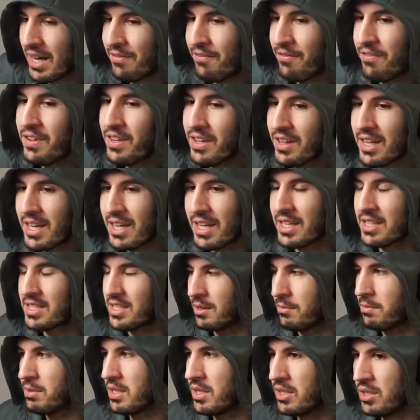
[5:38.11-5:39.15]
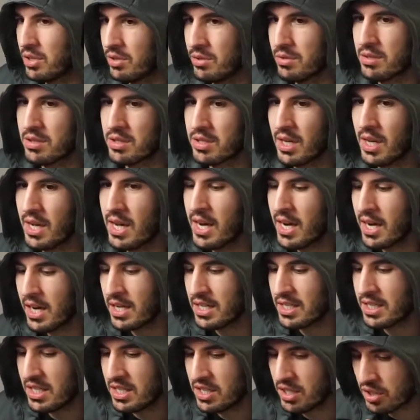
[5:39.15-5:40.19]
I feel like it's MC Juice.
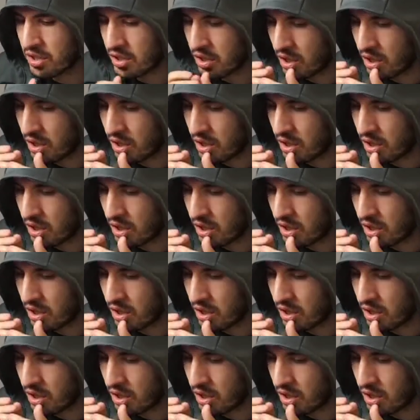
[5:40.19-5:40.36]
Because he just